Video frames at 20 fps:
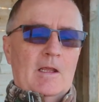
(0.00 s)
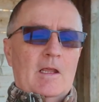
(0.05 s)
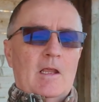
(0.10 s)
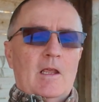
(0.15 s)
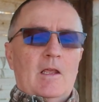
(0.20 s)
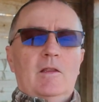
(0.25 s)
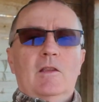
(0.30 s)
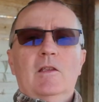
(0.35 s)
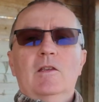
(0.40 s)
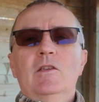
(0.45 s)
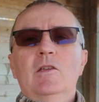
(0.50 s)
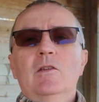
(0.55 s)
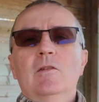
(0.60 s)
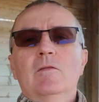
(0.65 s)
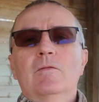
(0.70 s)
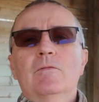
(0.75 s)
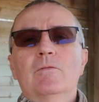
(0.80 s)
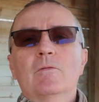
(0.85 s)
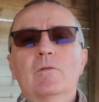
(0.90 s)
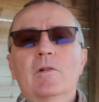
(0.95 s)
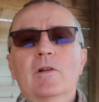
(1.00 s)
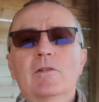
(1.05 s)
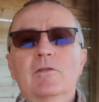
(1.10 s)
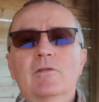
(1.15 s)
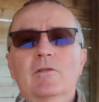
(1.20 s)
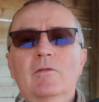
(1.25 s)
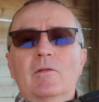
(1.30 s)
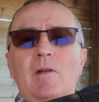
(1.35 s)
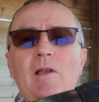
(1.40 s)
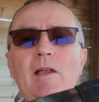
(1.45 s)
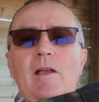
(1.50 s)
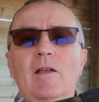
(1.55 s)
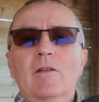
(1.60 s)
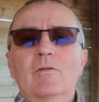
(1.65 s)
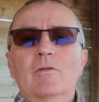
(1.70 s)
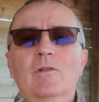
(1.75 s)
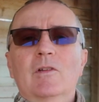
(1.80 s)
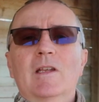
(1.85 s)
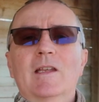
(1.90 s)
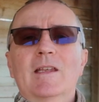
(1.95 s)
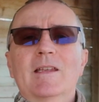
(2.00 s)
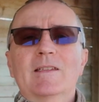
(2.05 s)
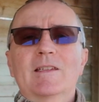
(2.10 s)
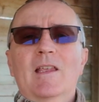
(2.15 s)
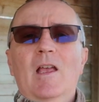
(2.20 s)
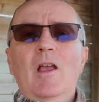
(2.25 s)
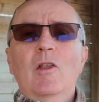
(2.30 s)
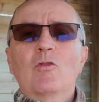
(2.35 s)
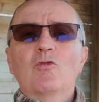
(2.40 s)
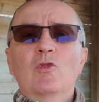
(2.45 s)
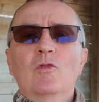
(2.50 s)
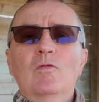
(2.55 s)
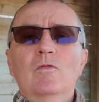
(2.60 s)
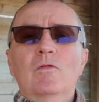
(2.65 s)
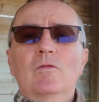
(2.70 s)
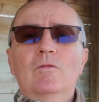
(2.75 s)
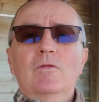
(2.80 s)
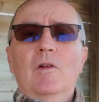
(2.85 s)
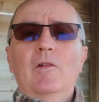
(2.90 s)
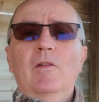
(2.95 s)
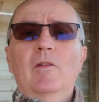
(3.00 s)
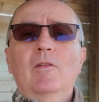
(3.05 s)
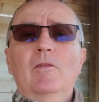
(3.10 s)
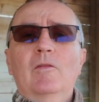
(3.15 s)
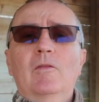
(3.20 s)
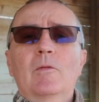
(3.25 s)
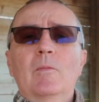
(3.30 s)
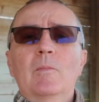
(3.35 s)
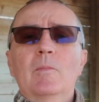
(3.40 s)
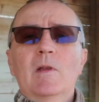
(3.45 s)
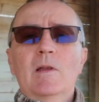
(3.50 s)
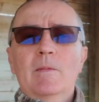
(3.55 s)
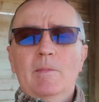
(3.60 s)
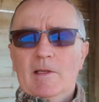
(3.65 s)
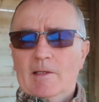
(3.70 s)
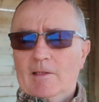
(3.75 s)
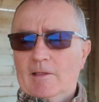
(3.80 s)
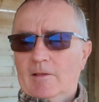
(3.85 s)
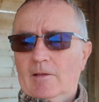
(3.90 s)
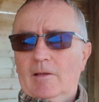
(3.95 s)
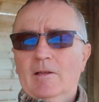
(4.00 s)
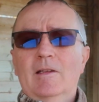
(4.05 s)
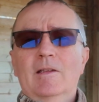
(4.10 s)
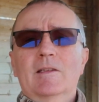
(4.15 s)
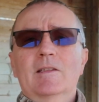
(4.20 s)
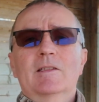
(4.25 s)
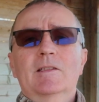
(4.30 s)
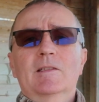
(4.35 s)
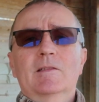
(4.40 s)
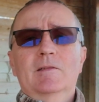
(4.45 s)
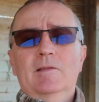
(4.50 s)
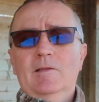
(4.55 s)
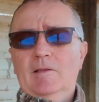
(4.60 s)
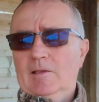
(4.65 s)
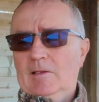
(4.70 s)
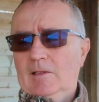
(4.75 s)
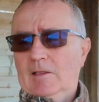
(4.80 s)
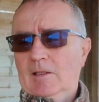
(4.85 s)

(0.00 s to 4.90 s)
The new 400-800 is 105mm size.